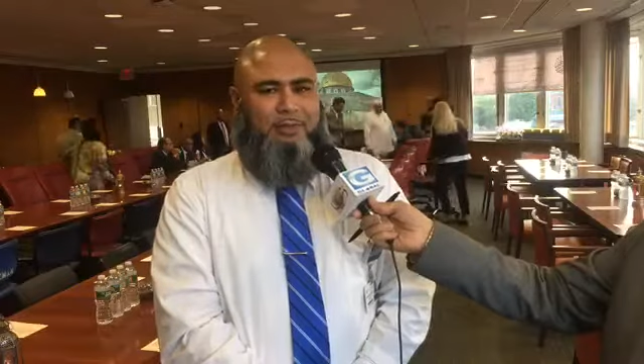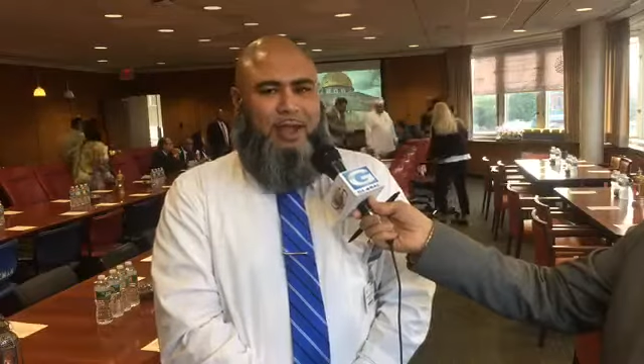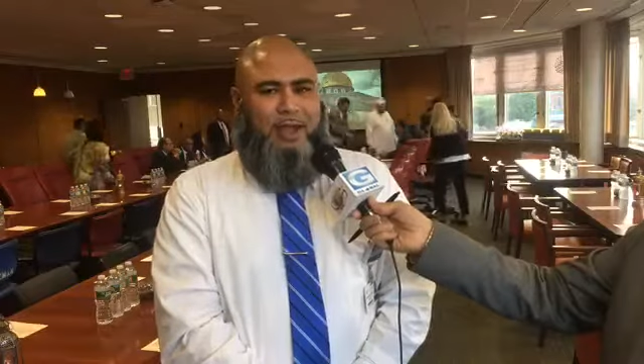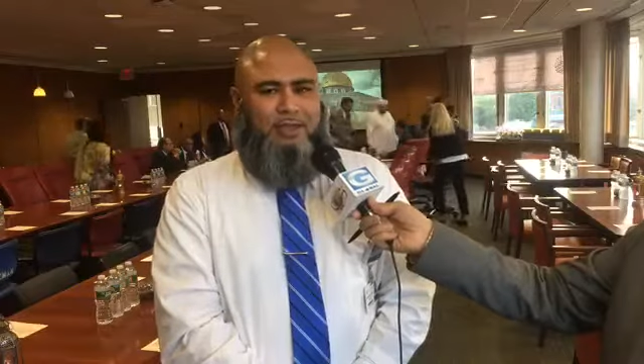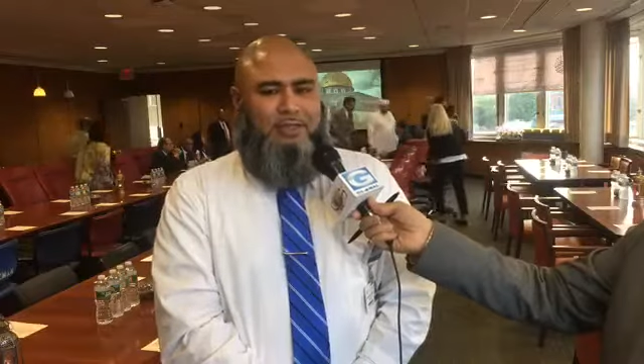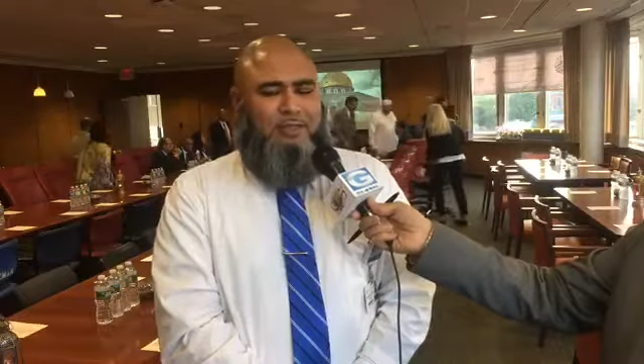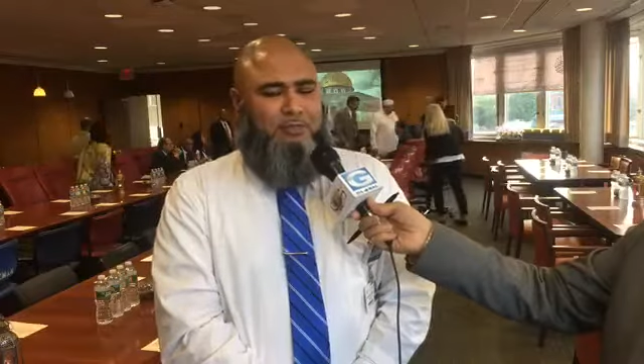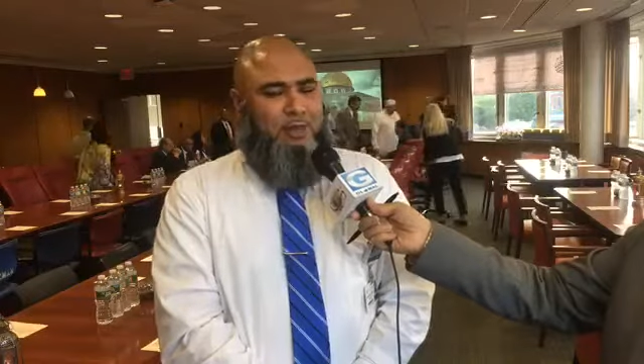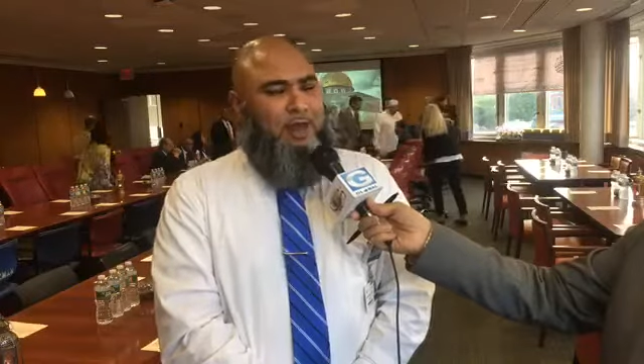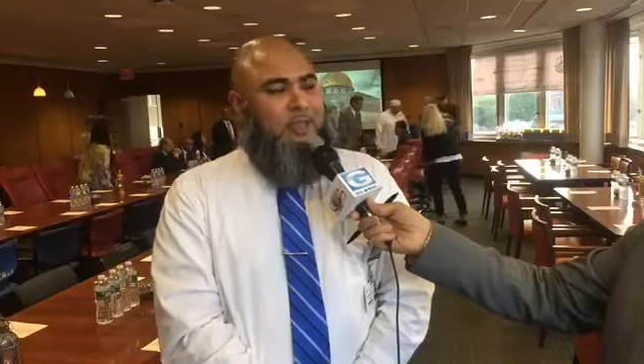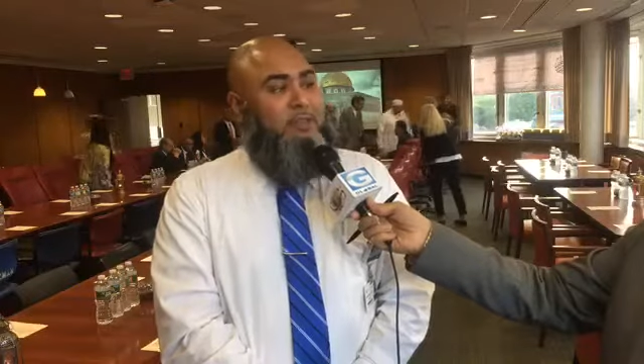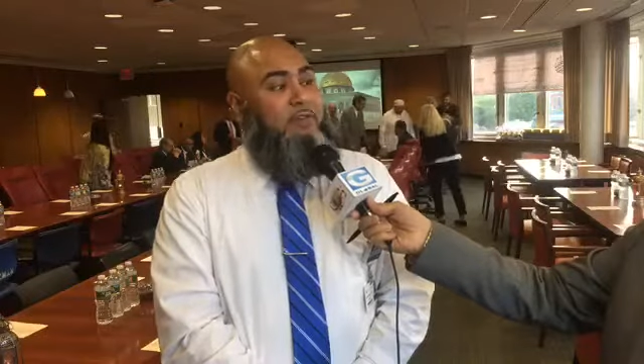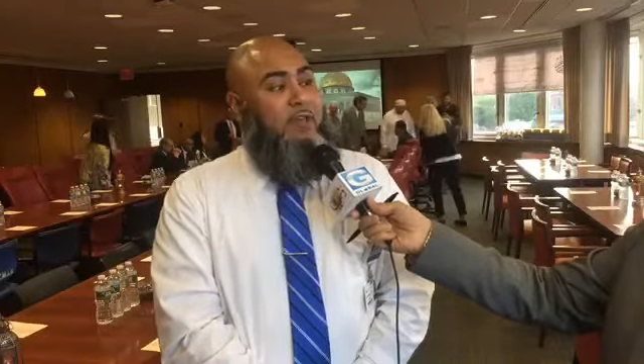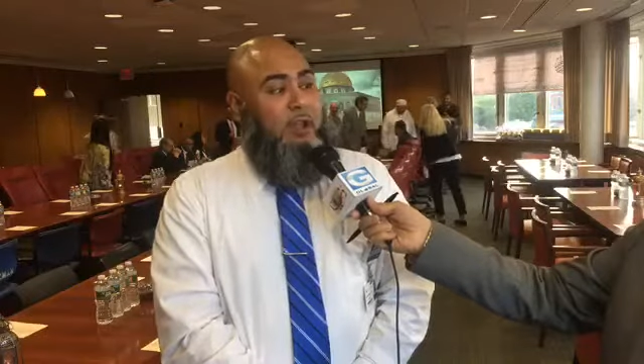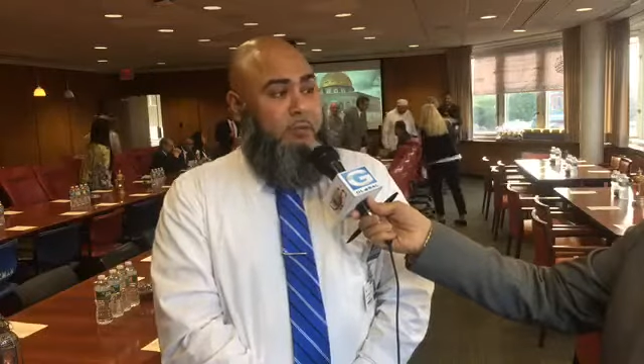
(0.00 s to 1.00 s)
patients, but
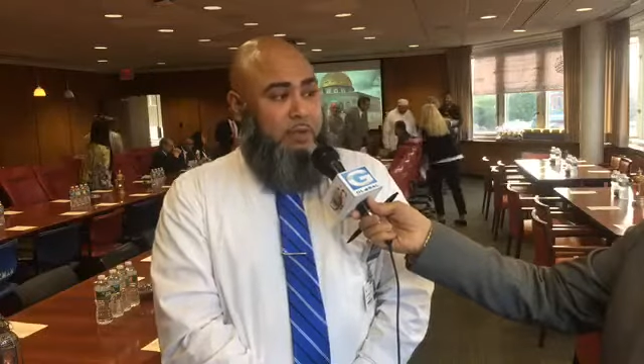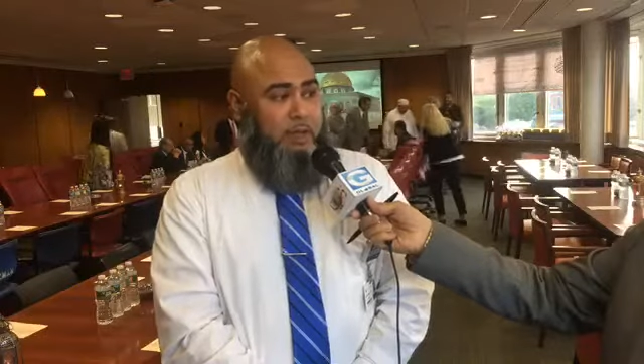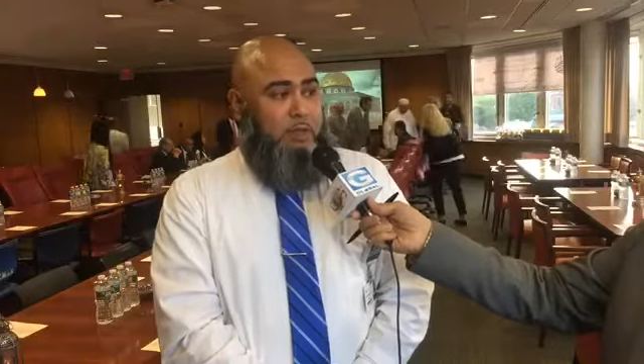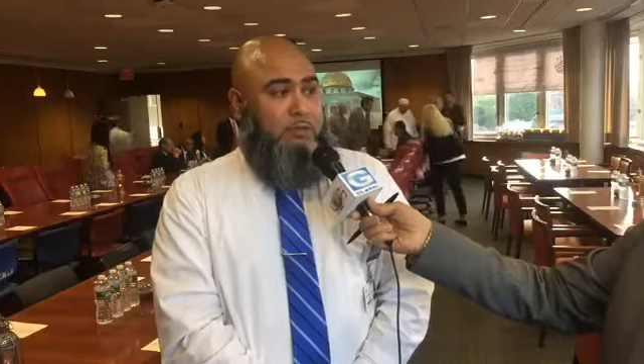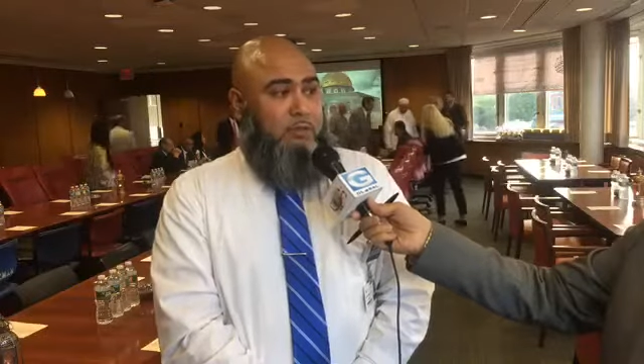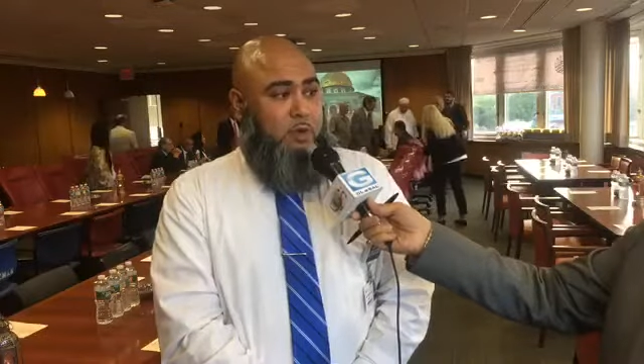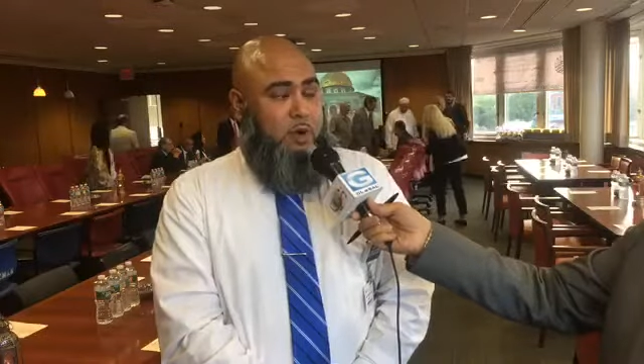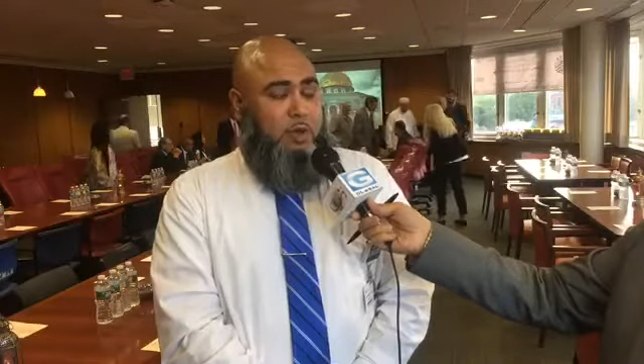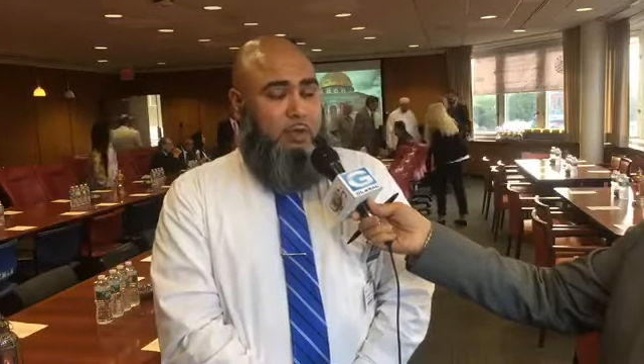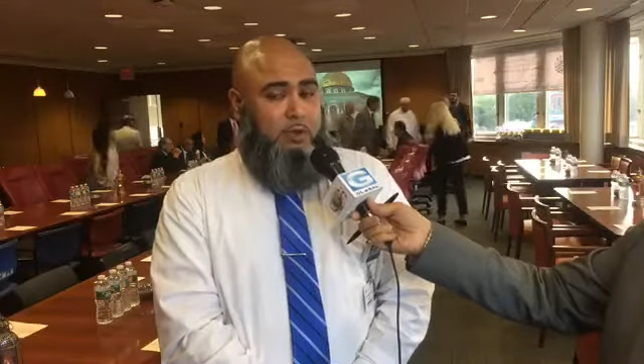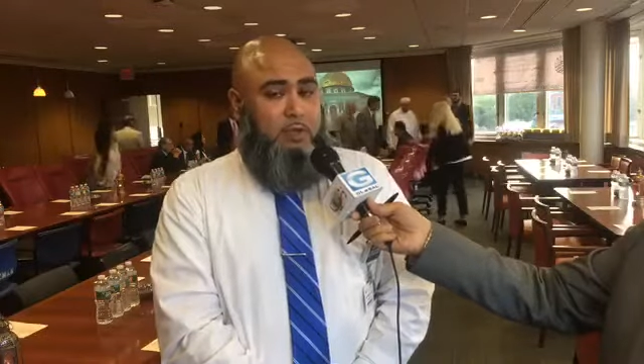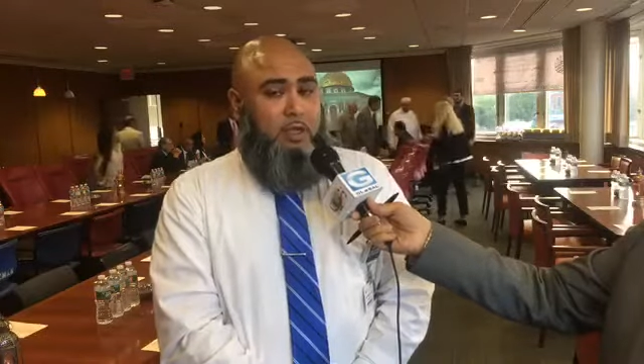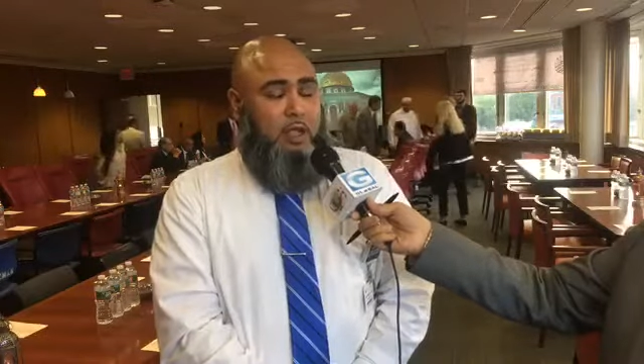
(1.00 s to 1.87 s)
as family as well,